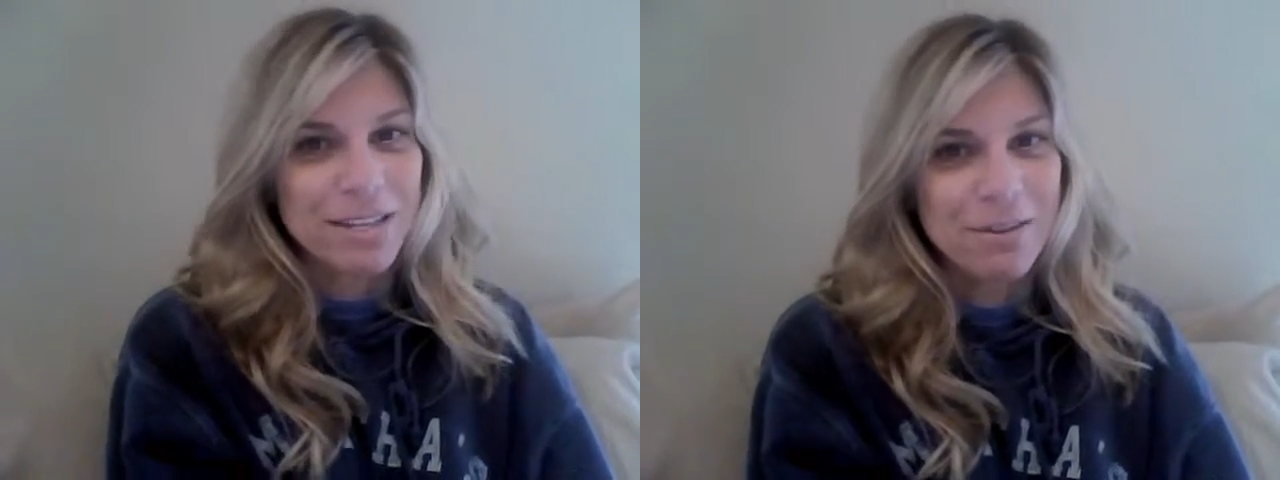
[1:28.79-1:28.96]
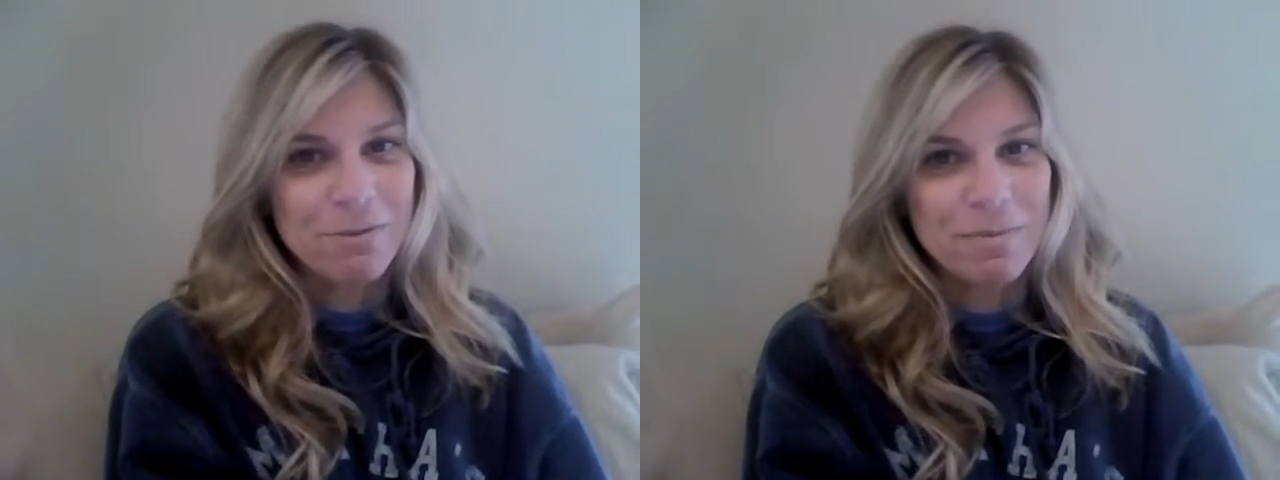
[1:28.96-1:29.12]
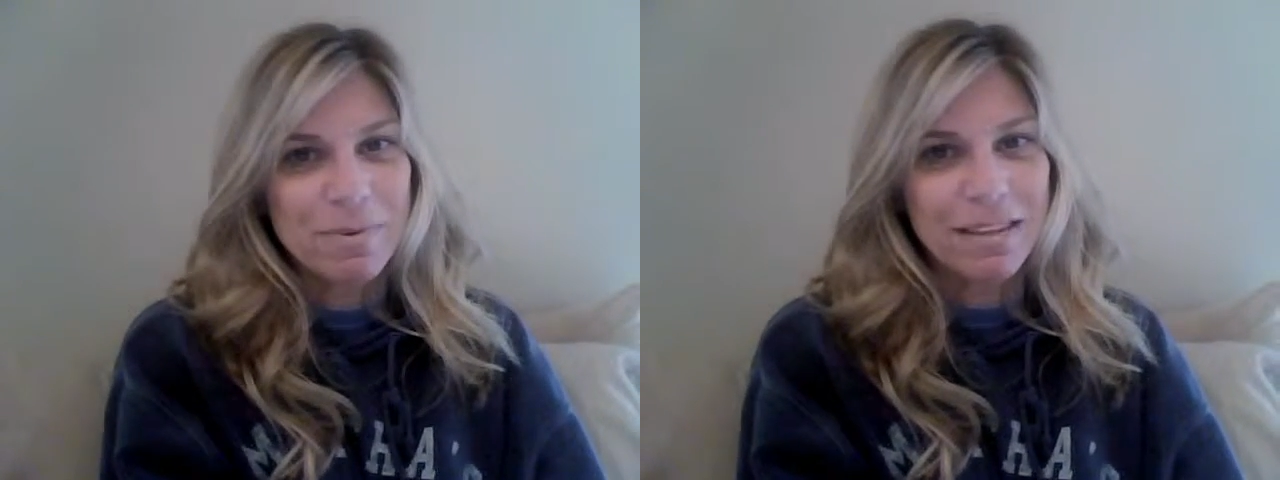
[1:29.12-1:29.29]
he
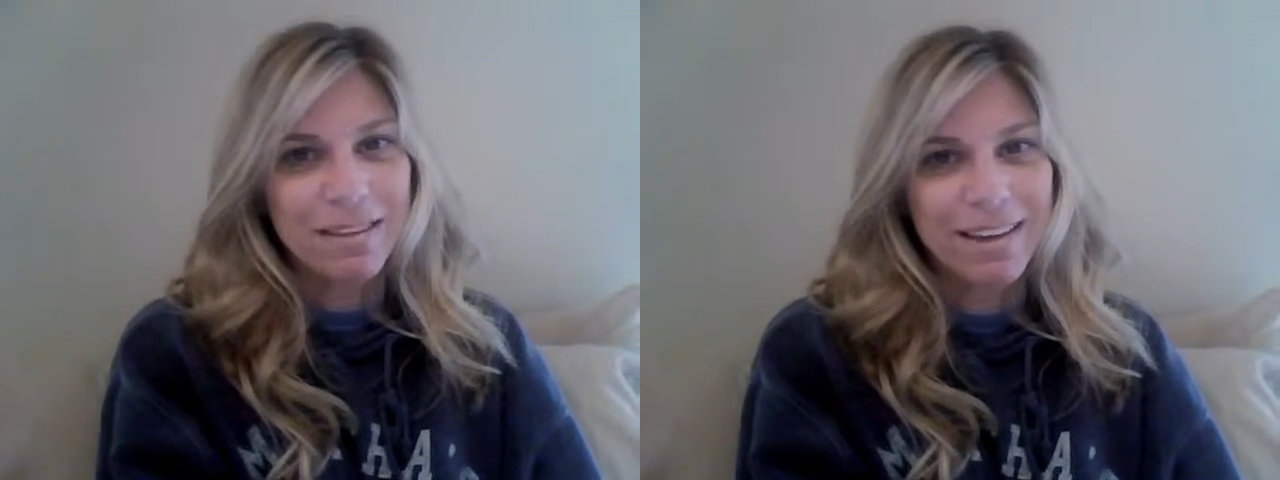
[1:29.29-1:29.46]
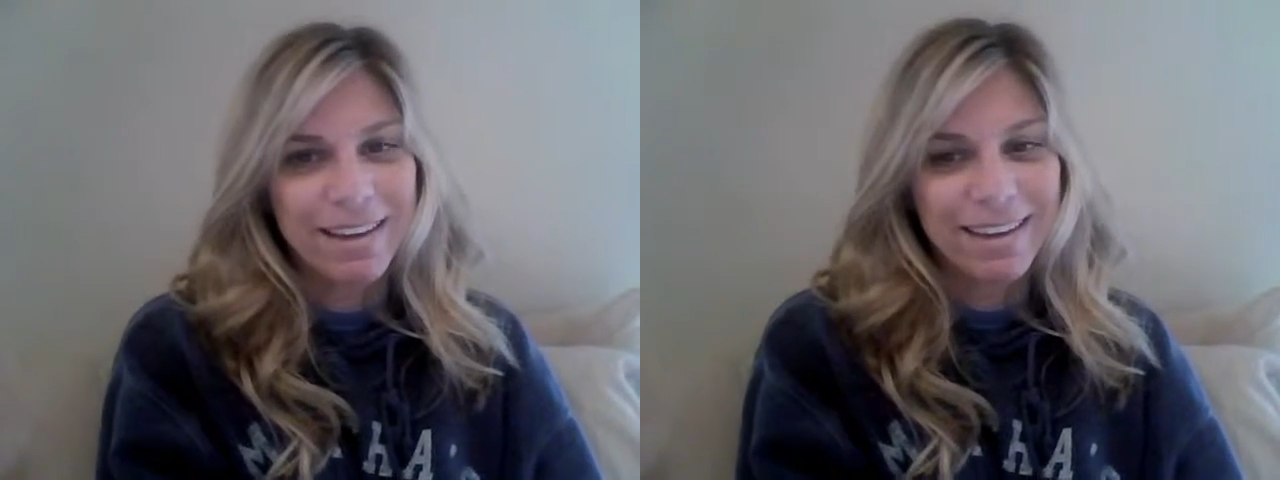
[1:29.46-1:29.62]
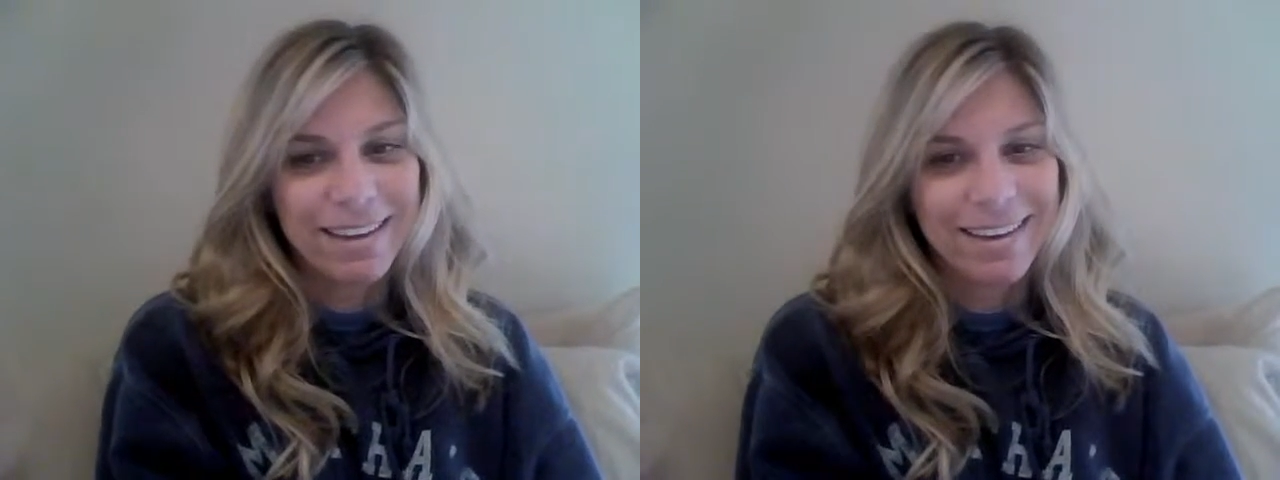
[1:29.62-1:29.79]
would have been
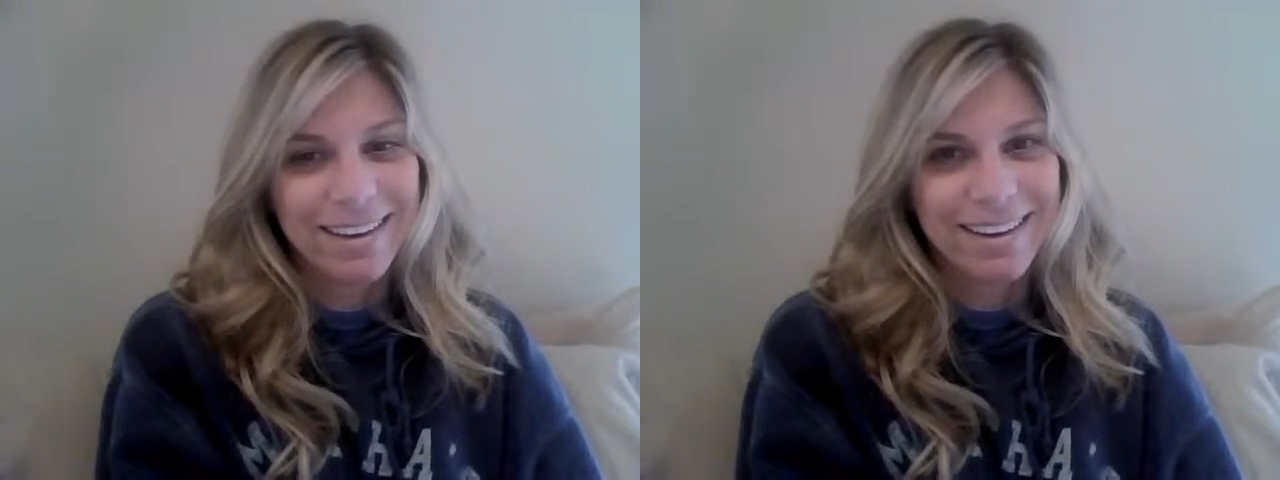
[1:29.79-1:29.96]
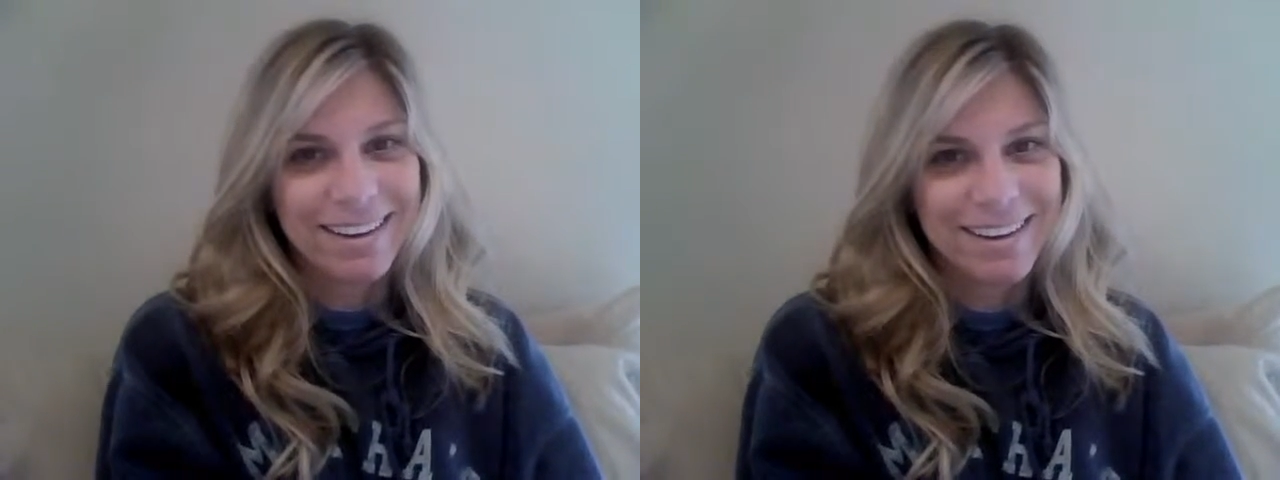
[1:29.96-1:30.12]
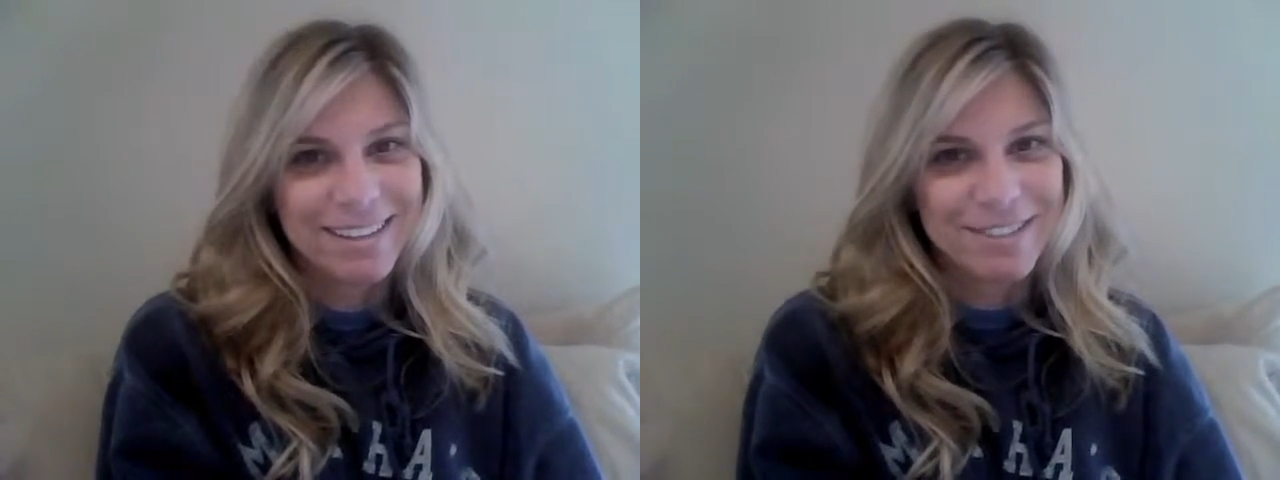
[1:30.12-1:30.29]
like in
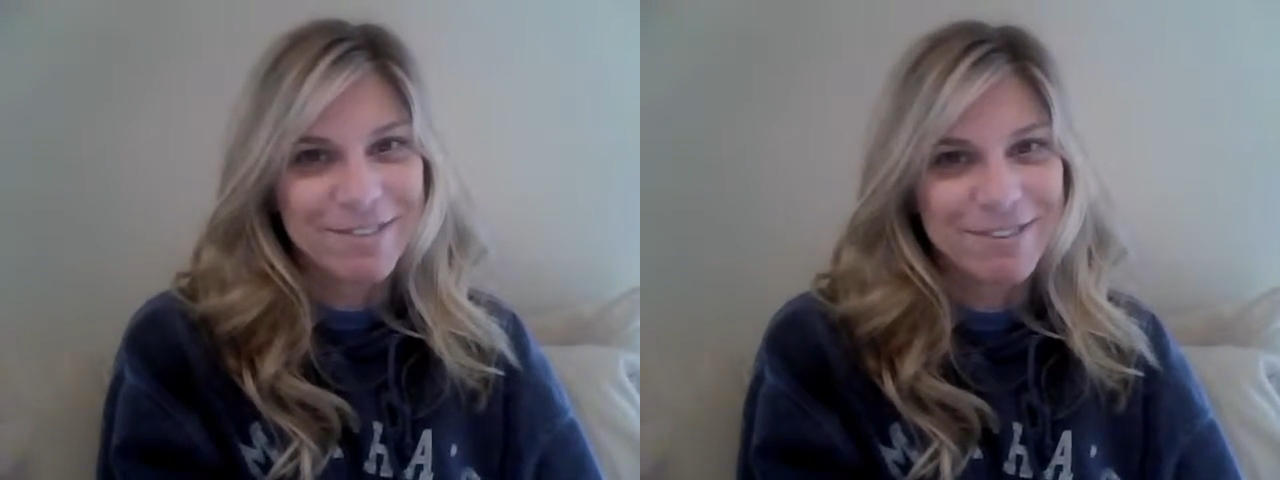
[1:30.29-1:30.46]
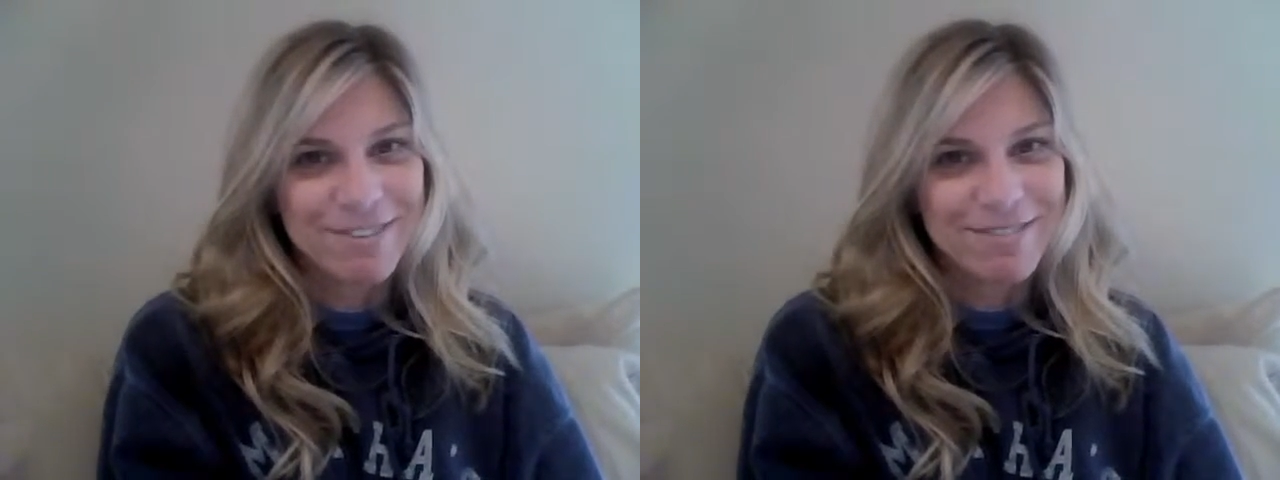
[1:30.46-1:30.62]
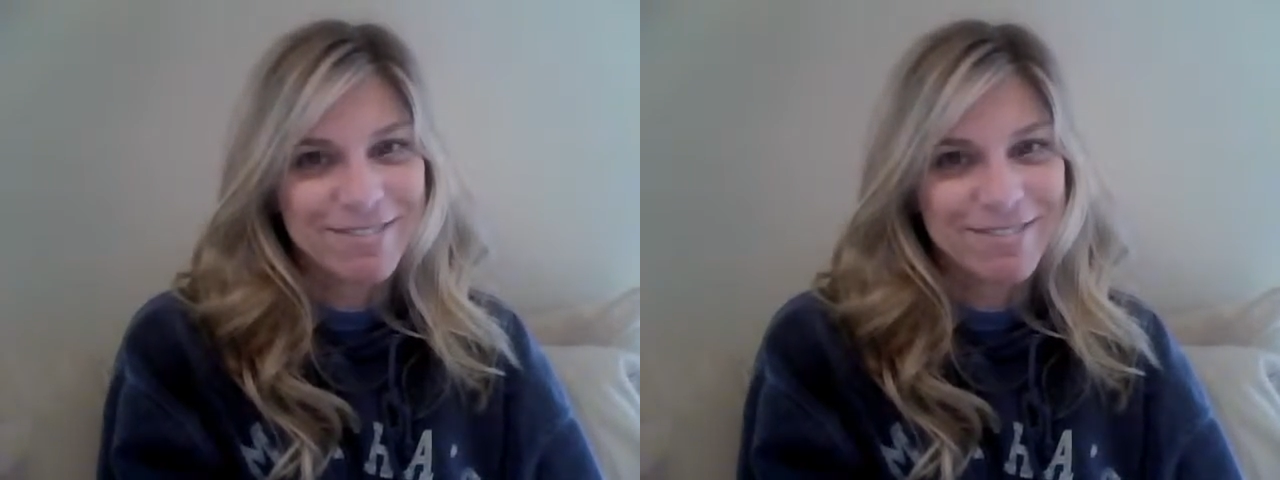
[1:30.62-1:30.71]
high school.